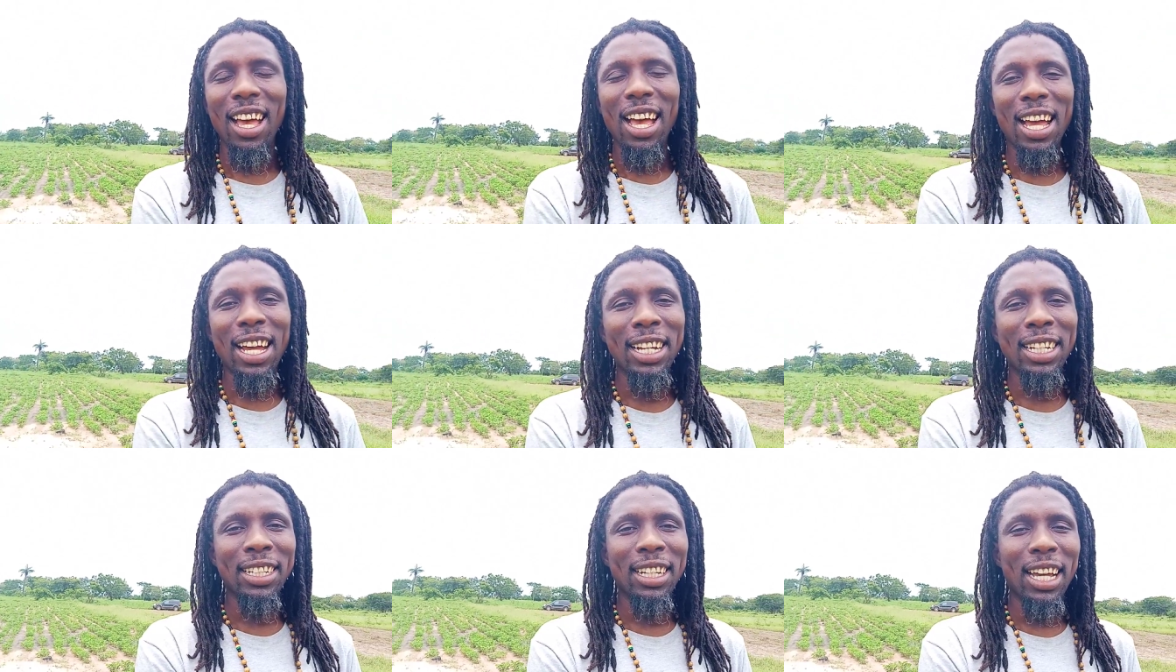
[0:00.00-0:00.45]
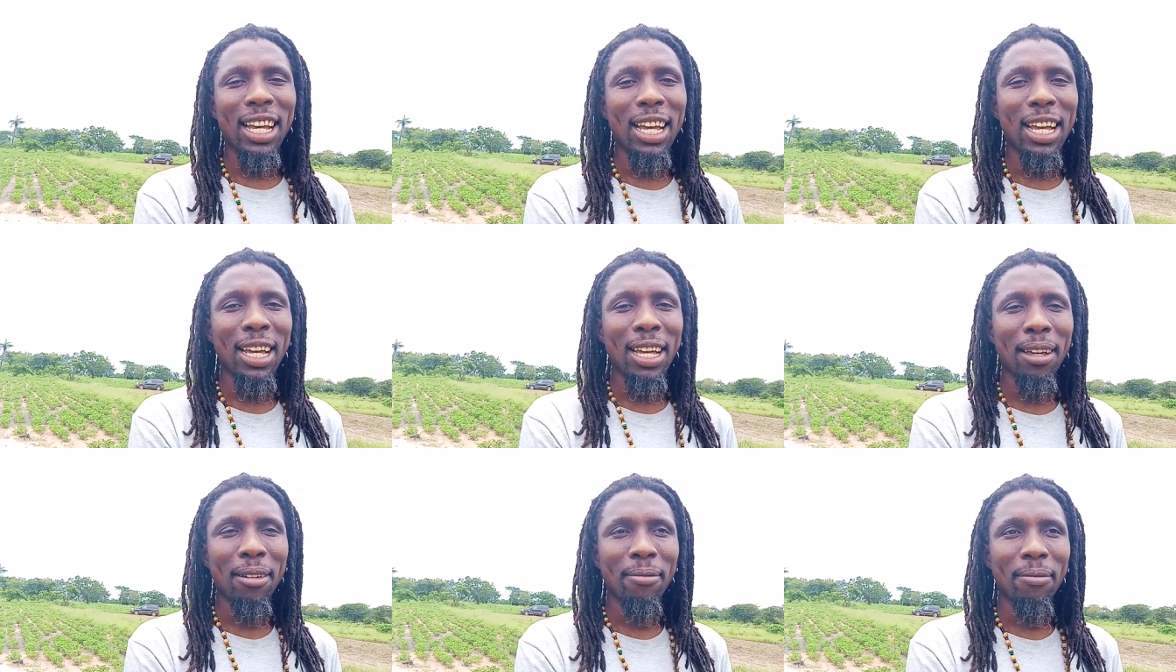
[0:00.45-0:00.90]
And
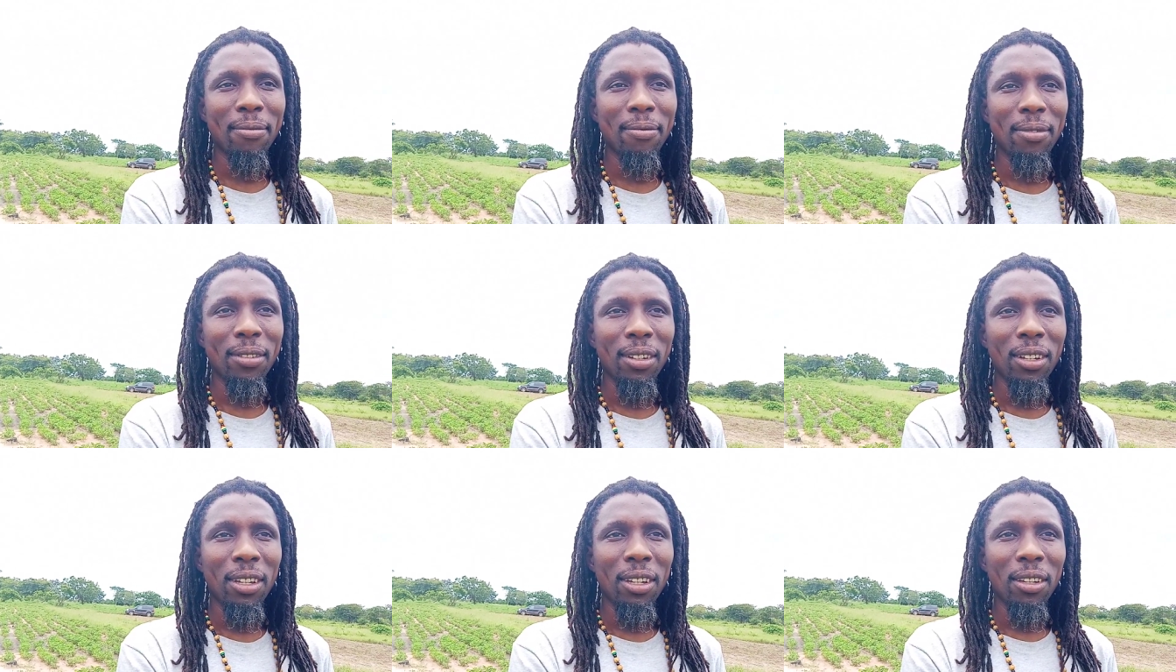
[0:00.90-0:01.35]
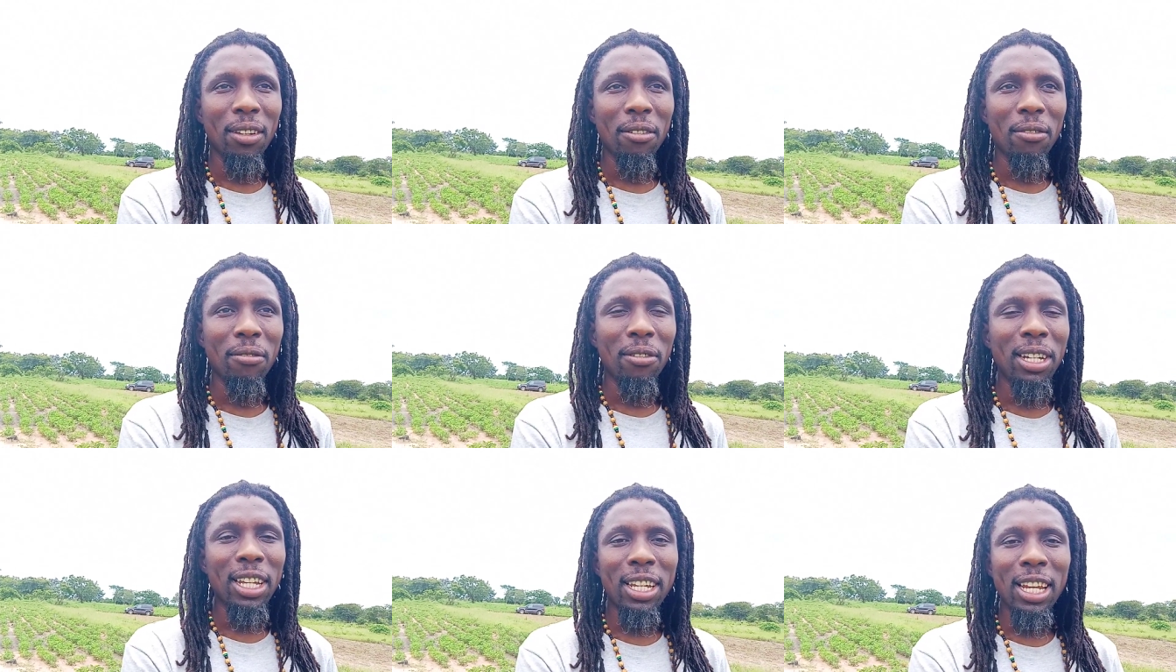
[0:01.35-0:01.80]

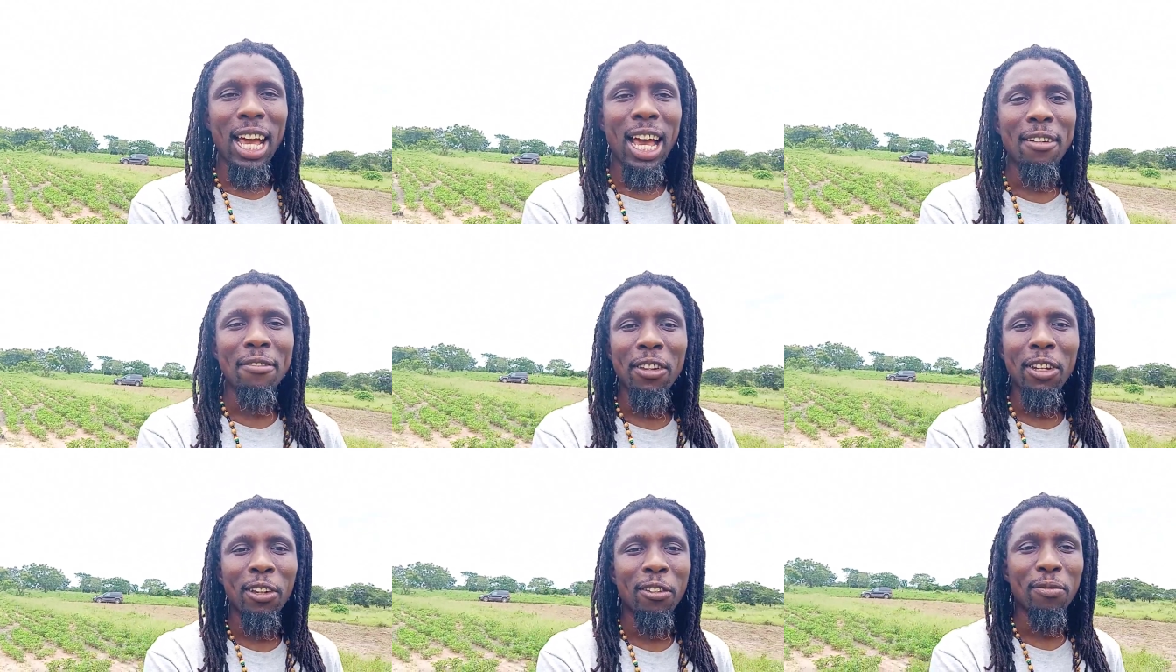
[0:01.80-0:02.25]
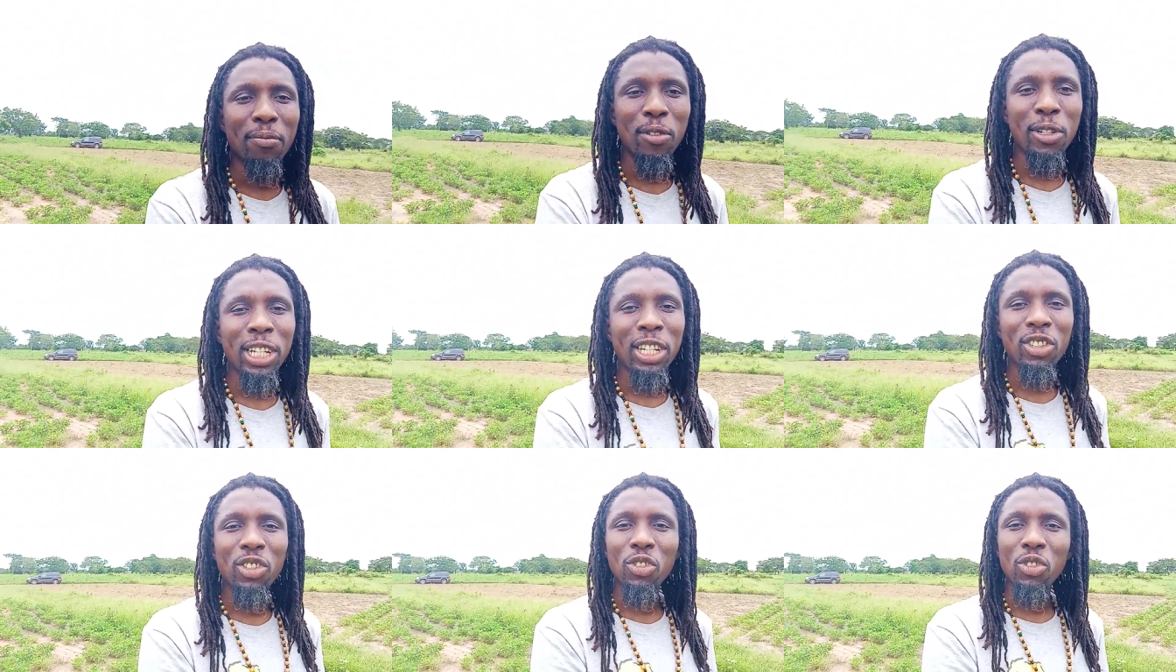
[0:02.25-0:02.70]
we didn't have enough
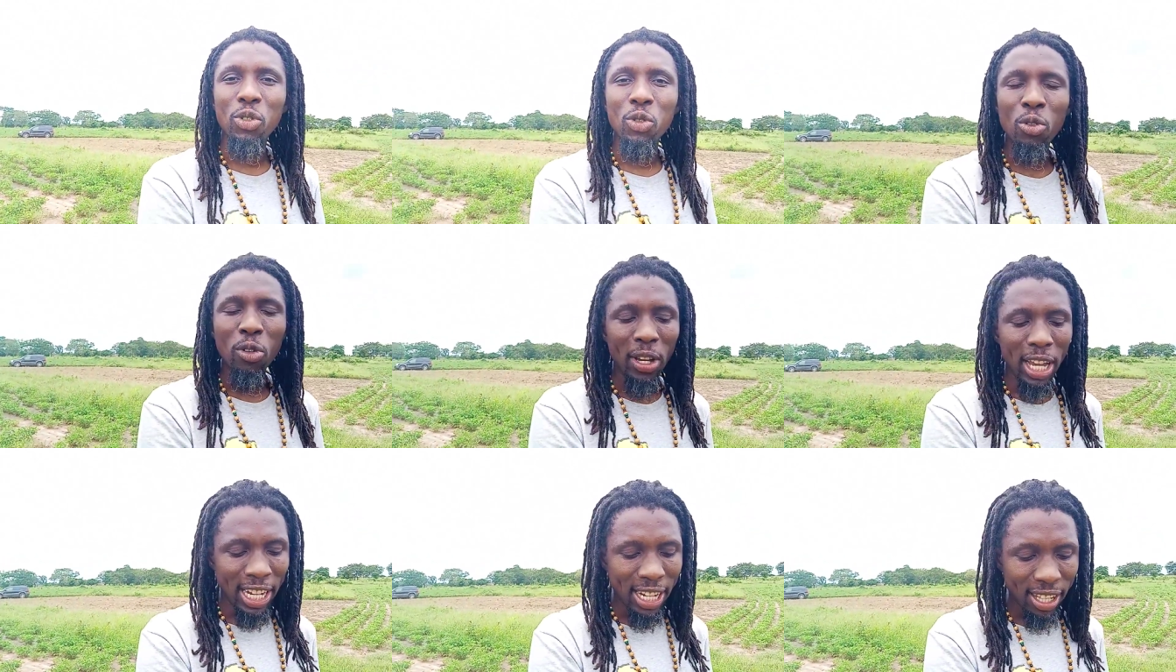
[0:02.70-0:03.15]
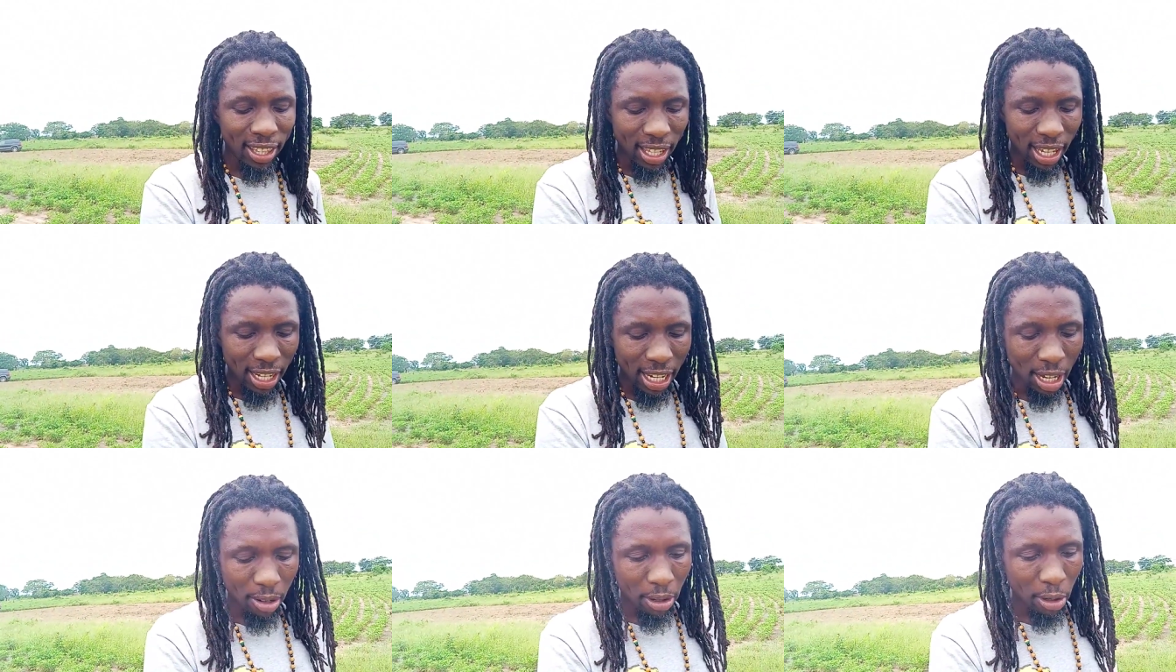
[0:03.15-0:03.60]
money to do
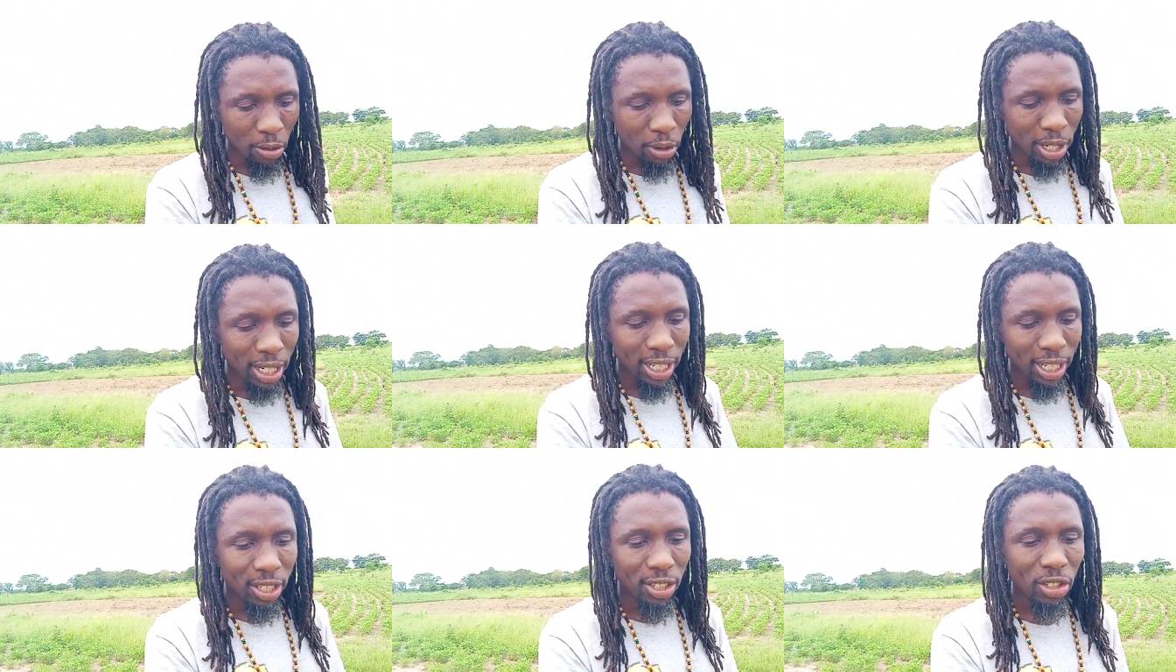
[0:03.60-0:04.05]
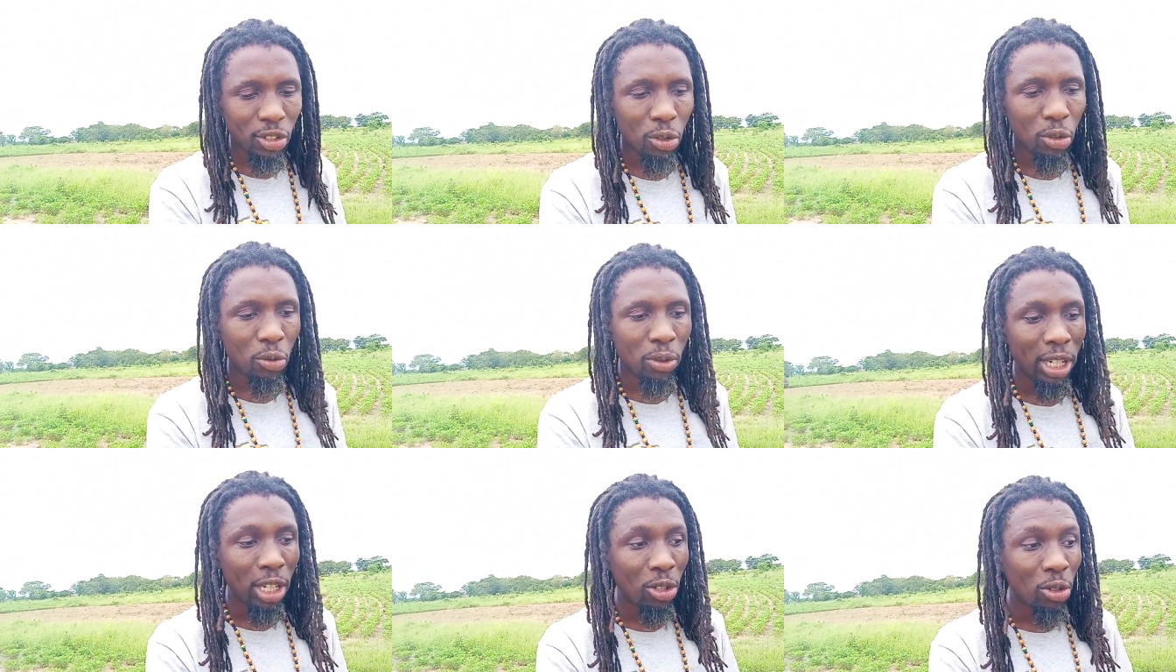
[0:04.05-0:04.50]
anything that we wanted to
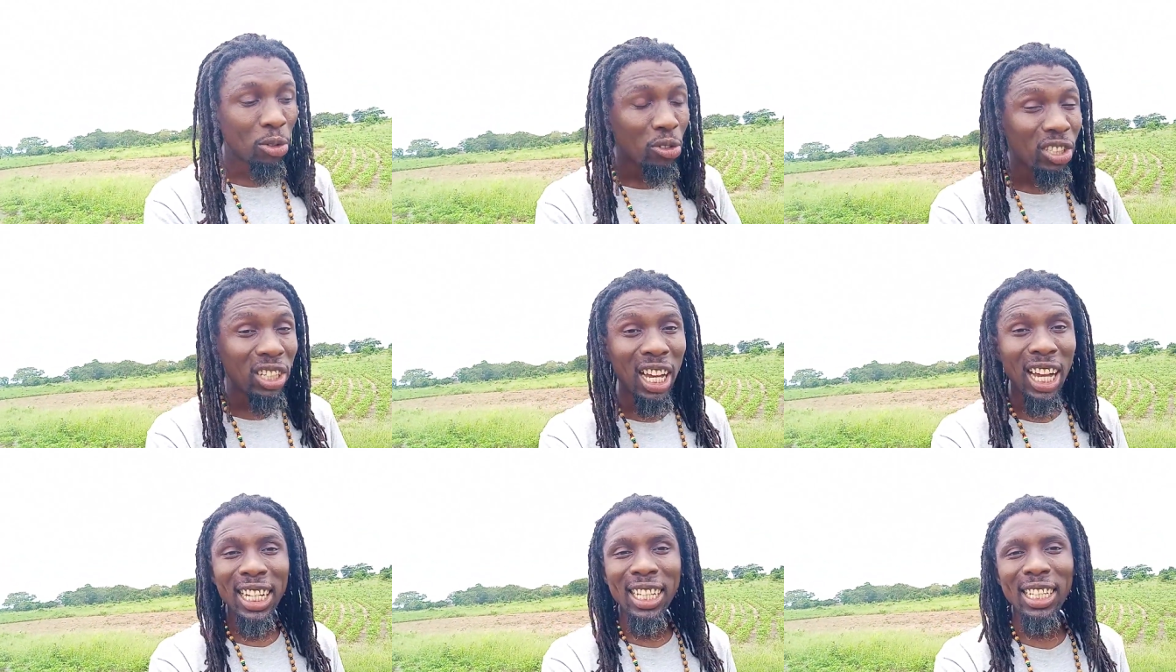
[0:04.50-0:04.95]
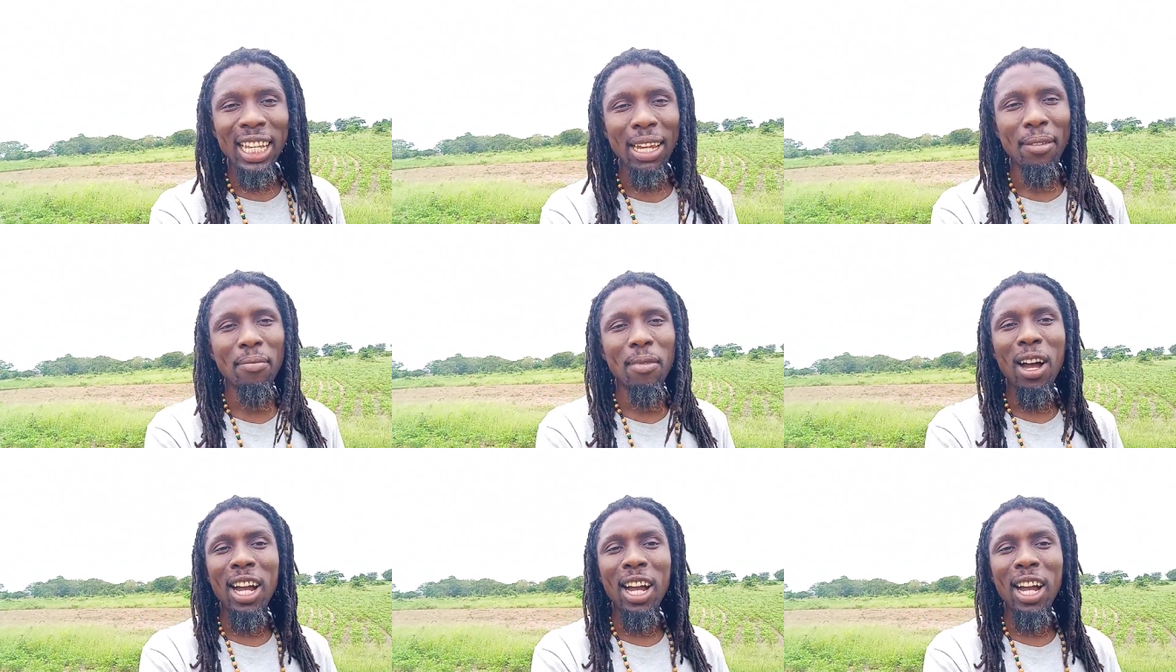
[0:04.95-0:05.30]
do. We used content